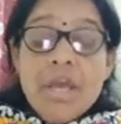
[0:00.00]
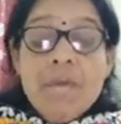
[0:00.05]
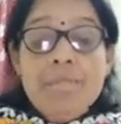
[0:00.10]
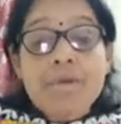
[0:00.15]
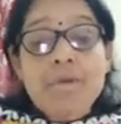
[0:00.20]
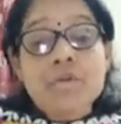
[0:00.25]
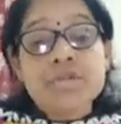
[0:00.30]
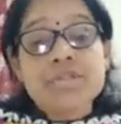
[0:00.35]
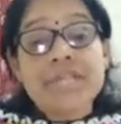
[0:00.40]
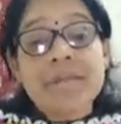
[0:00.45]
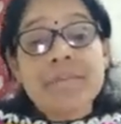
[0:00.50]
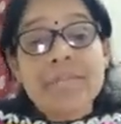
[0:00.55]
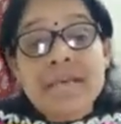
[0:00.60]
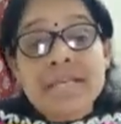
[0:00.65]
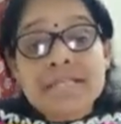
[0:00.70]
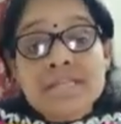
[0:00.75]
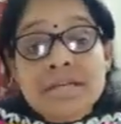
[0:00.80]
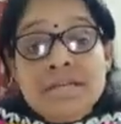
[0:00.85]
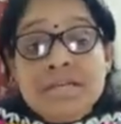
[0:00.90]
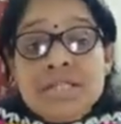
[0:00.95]
Because they
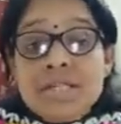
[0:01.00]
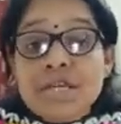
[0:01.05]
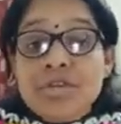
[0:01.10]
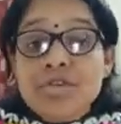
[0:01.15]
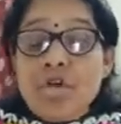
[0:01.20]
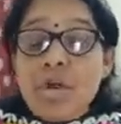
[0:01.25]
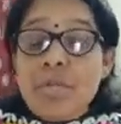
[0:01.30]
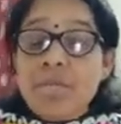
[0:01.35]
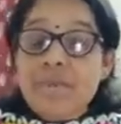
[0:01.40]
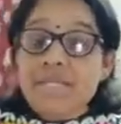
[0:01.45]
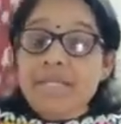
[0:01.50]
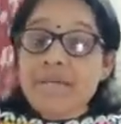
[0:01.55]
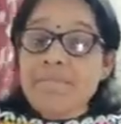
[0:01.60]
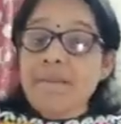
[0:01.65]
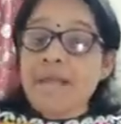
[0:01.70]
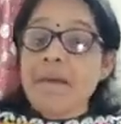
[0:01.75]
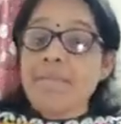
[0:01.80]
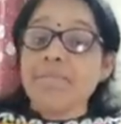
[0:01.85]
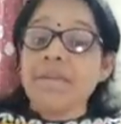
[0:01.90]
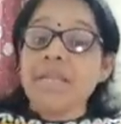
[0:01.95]
measures economic
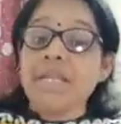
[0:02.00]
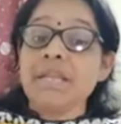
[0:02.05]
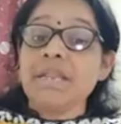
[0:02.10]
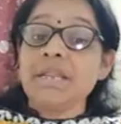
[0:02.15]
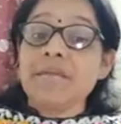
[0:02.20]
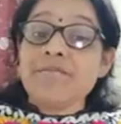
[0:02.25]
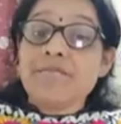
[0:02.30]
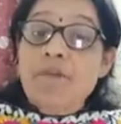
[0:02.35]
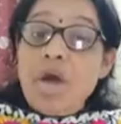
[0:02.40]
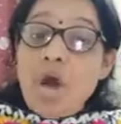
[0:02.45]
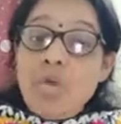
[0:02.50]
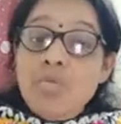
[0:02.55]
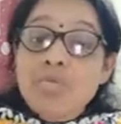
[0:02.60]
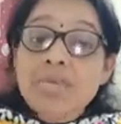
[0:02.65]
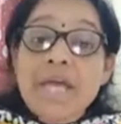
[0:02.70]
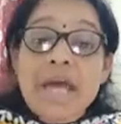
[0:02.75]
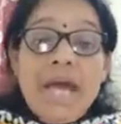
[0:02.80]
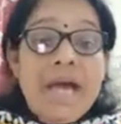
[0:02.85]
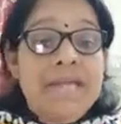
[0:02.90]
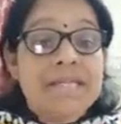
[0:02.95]
development and they found
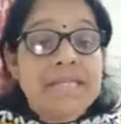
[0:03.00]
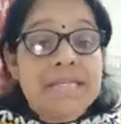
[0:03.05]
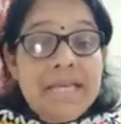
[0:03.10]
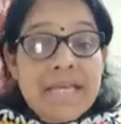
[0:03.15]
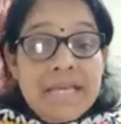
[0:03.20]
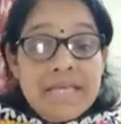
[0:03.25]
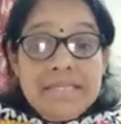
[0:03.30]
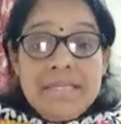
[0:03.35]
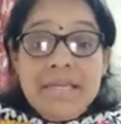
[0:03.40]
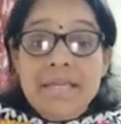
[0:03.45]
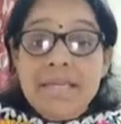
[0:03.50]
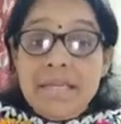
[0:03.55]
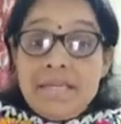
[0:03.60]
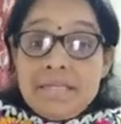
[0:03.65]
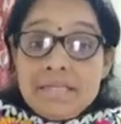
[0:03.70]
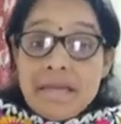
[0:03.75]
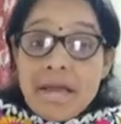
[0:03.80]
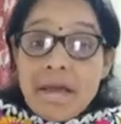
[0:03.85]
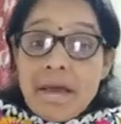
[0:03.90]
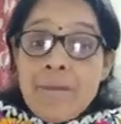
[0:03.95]
that yes, in
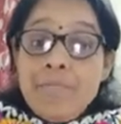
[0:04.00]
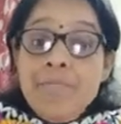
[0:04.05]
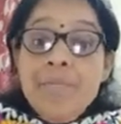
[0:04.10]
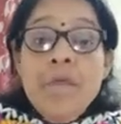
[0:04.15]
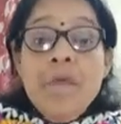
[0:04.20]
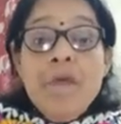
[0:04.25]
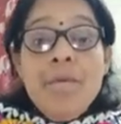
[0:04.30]
India,